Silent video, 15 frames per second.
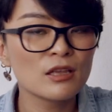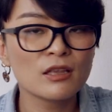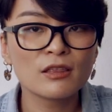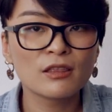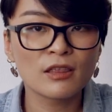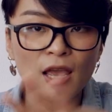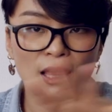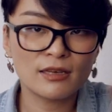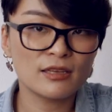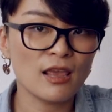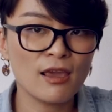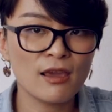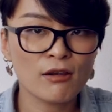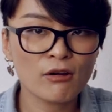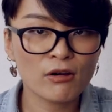that
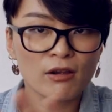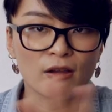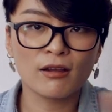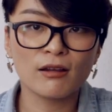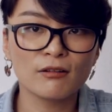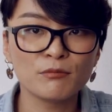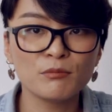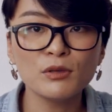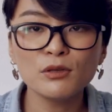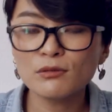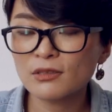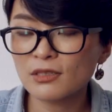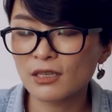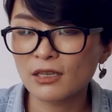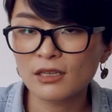era of
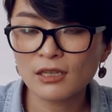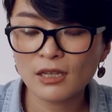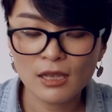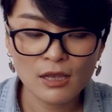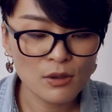music,